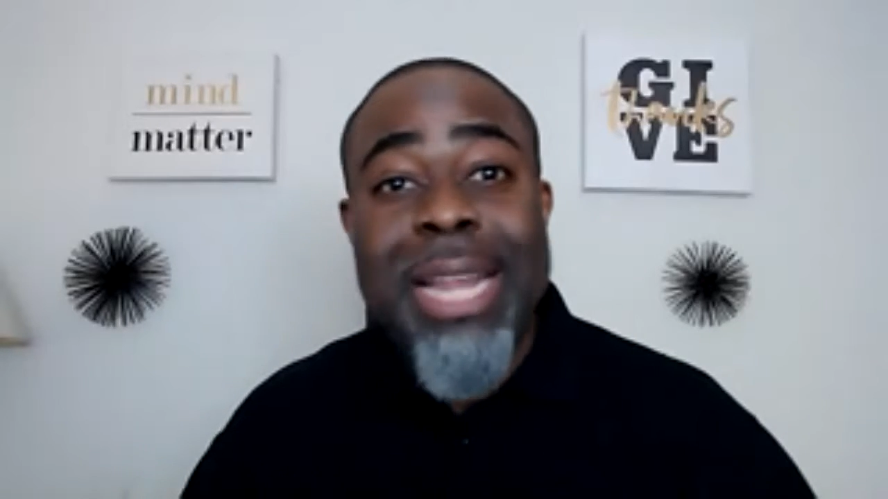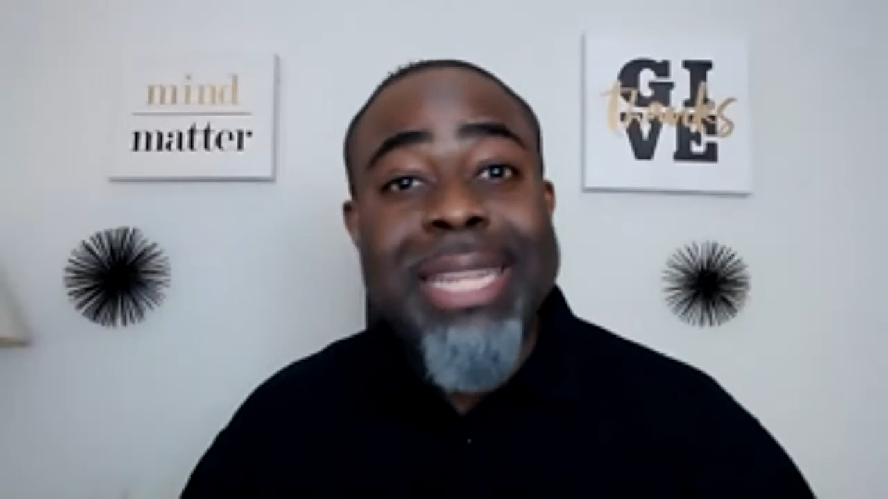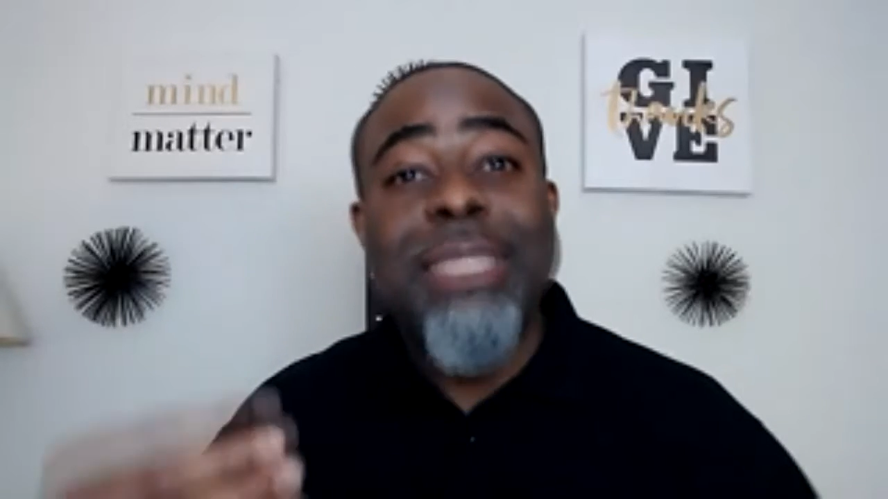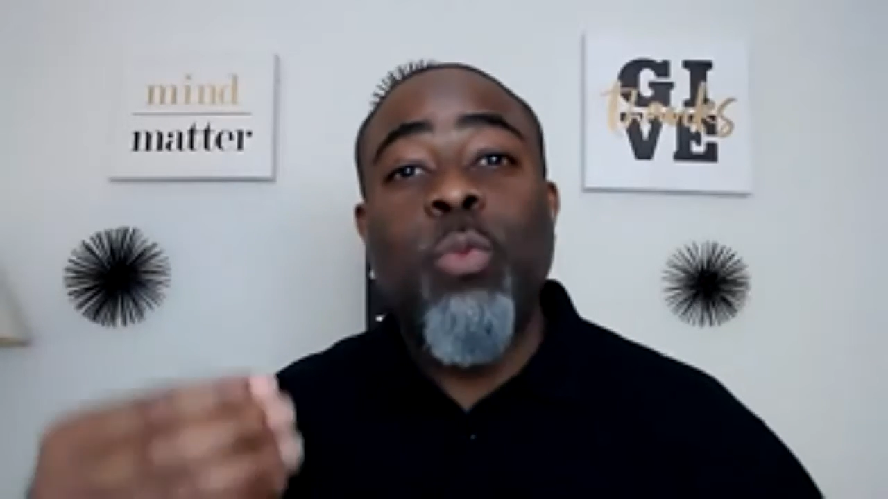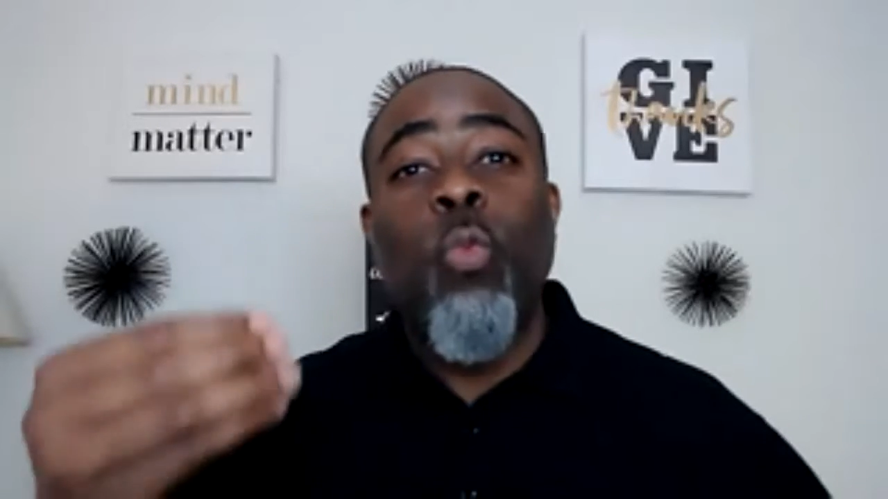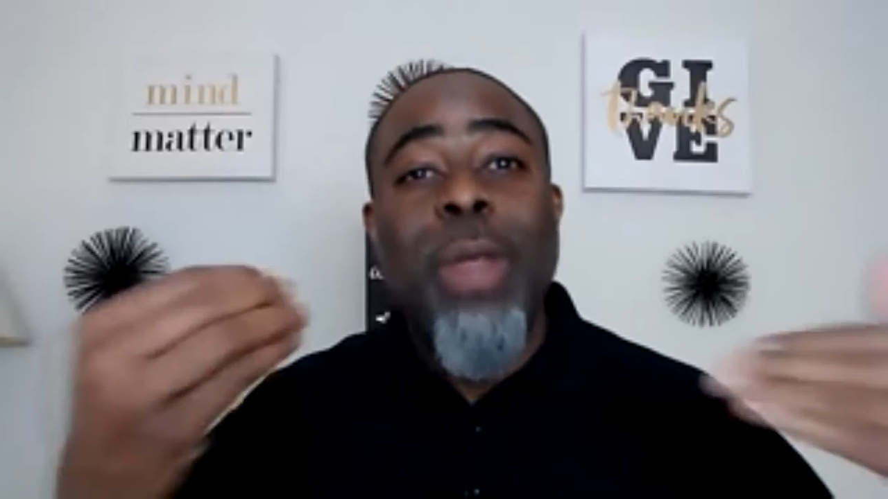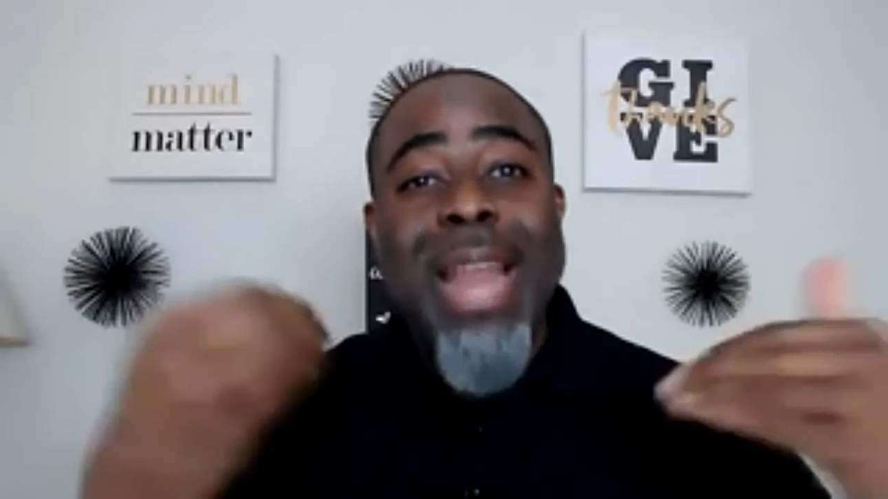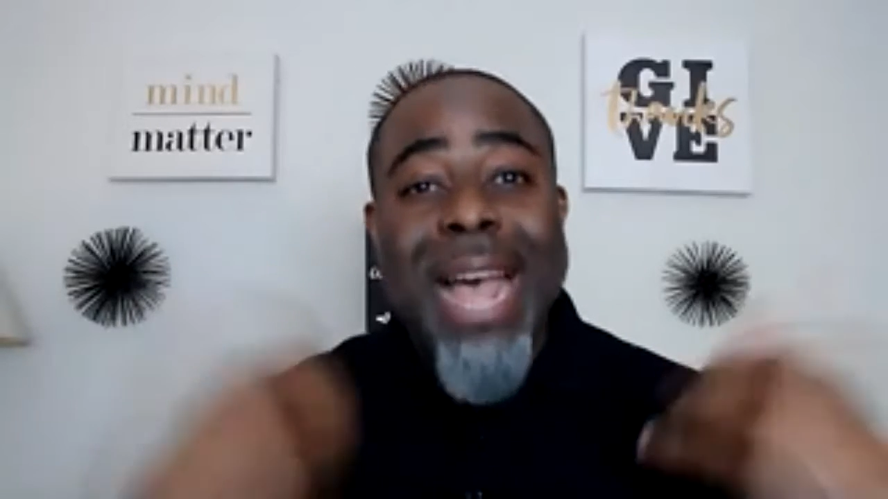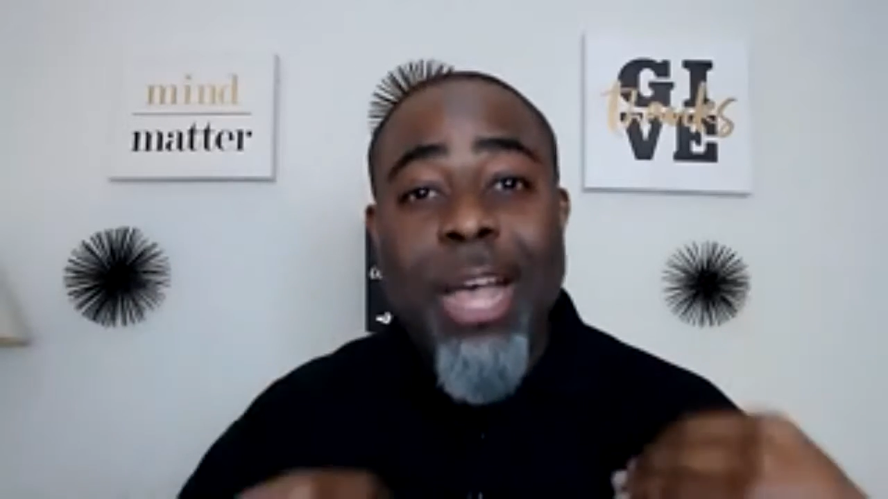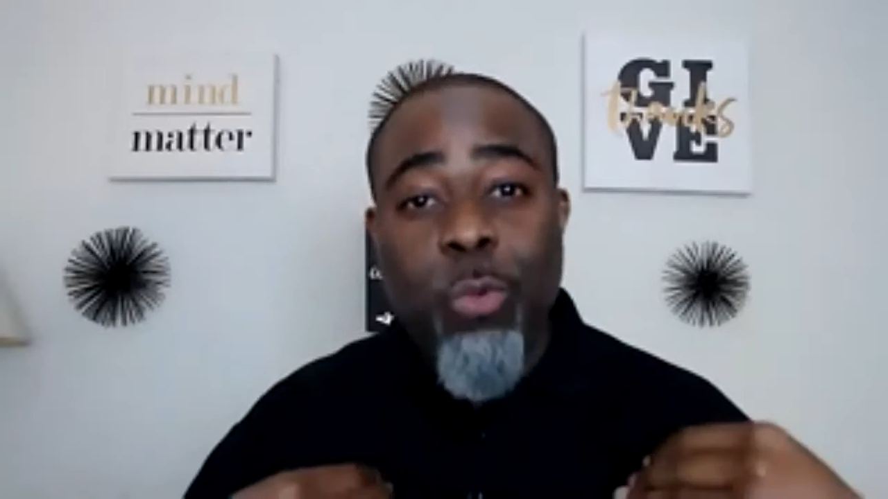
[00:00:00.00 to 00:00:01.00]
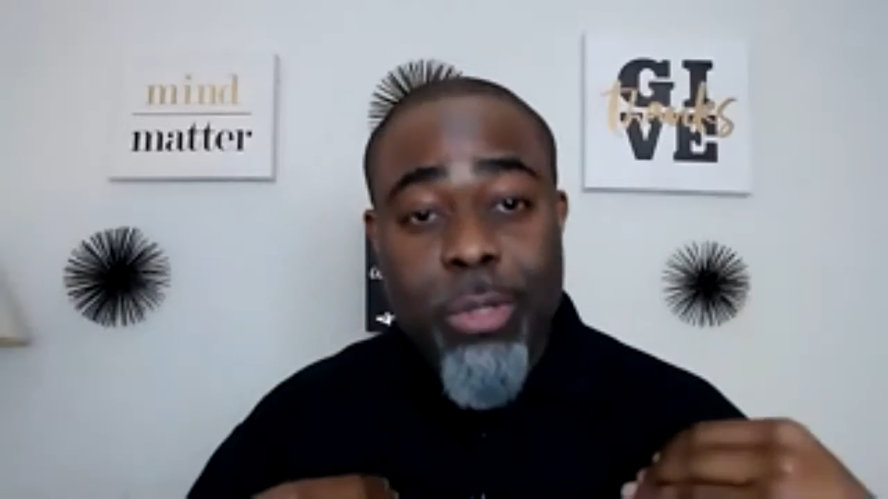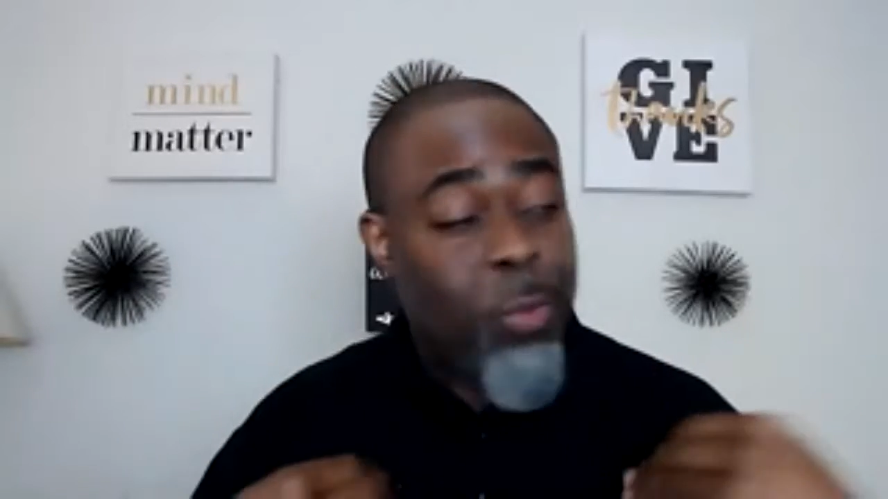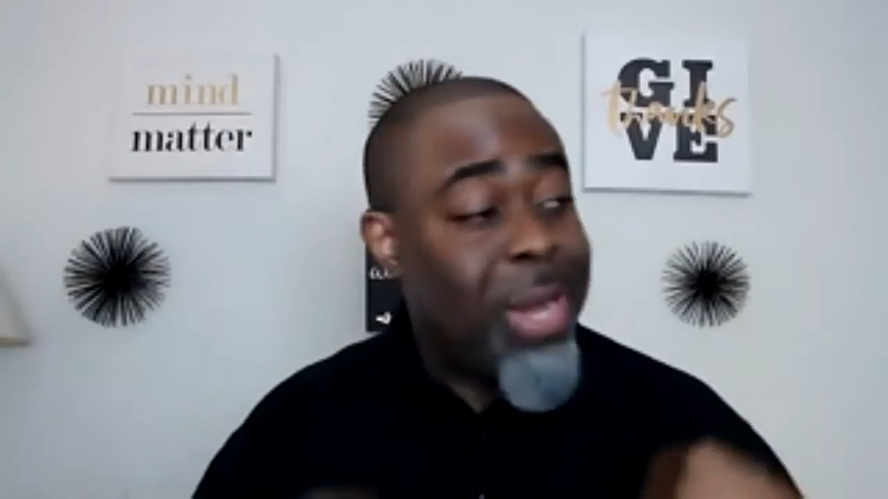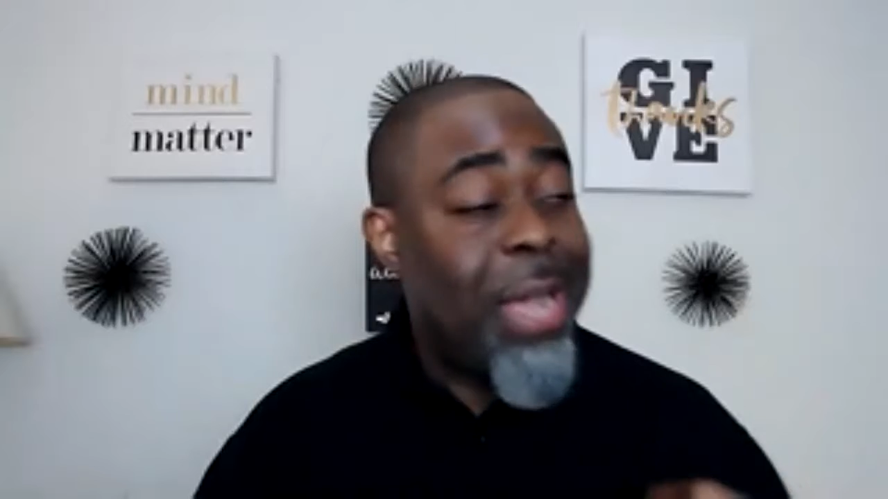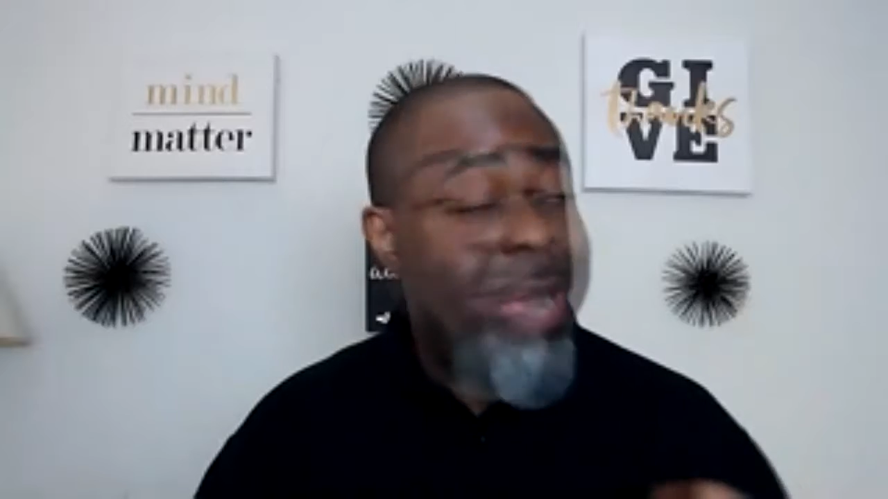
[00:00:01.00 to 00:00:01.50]
at least when I
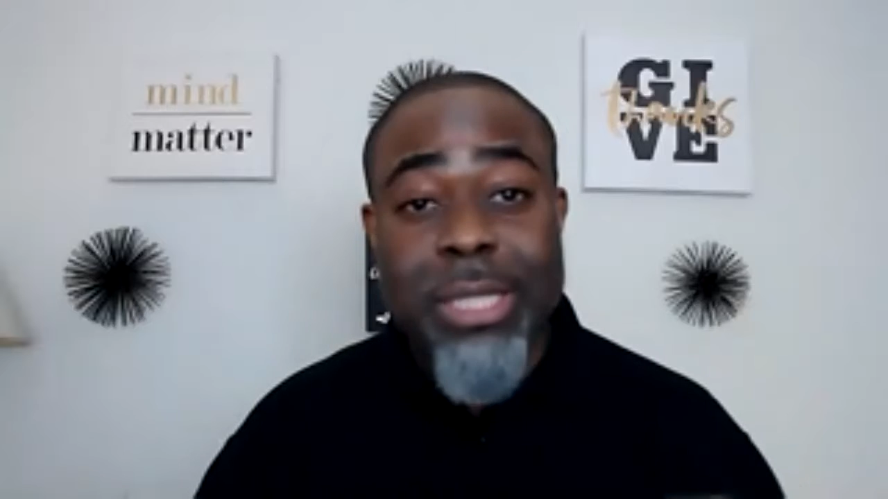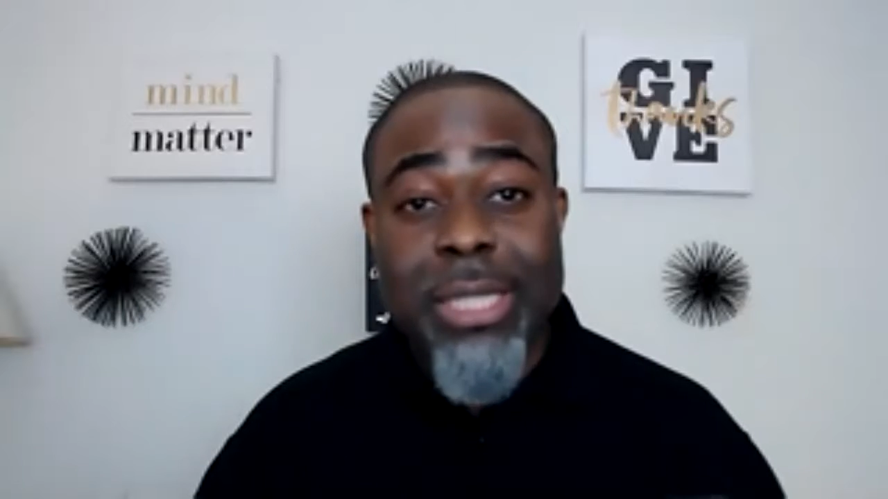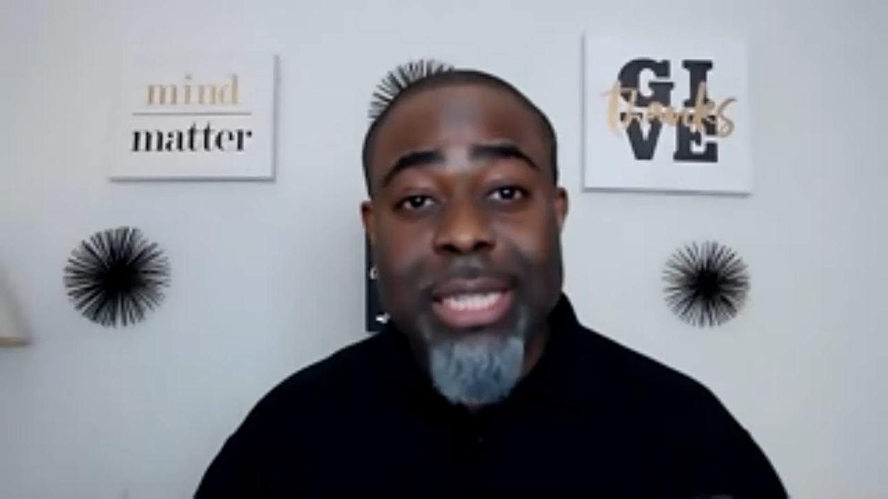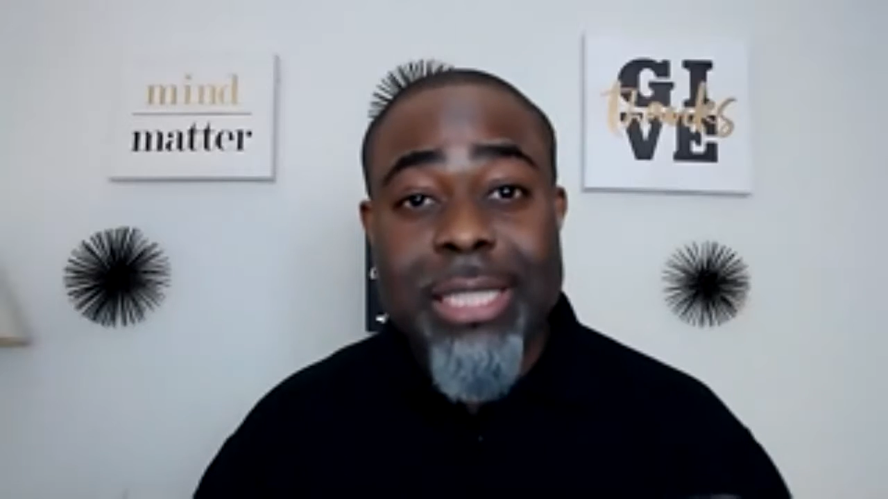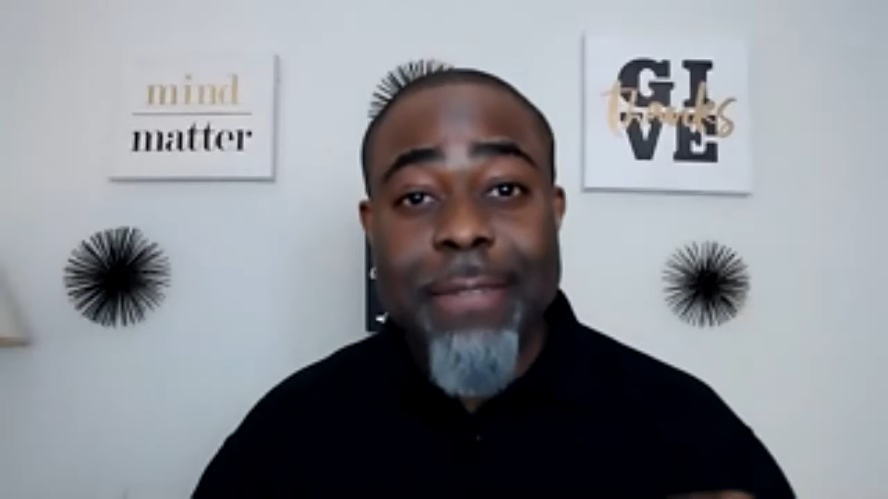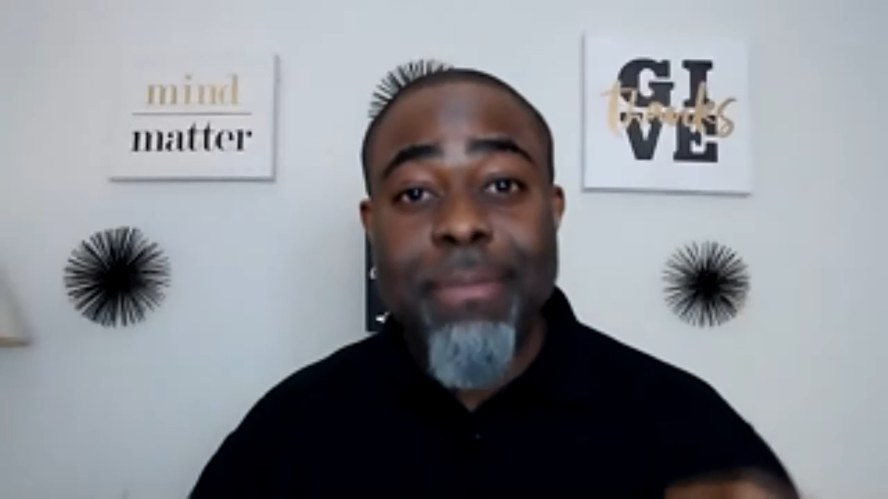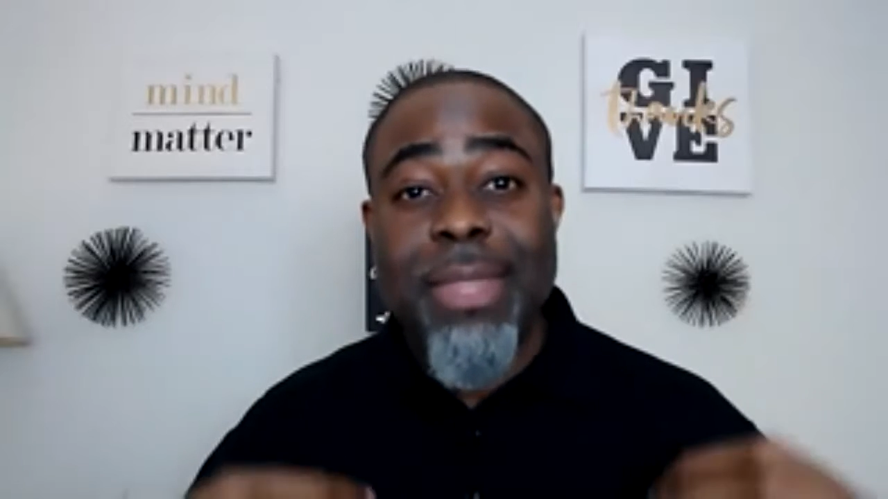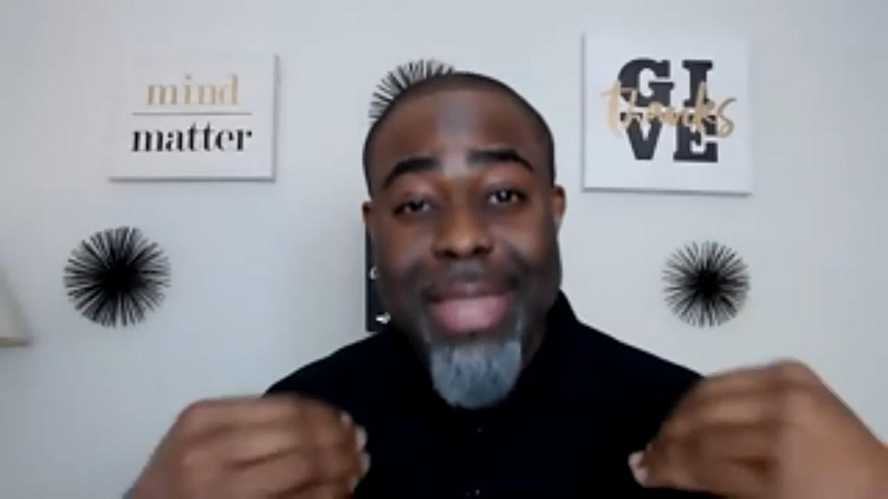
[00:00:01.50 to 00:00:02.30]
was teaching,